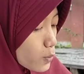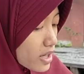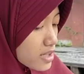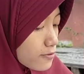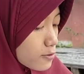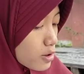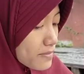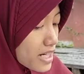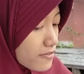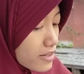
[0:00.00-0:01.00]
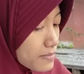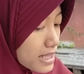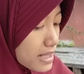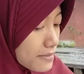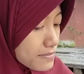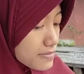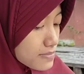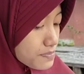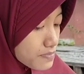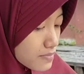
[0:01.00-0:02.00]
away from her family
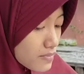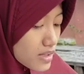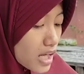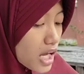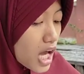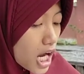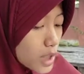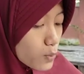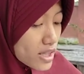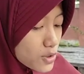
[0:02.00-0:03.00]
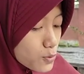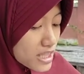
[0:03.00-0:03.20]
and went to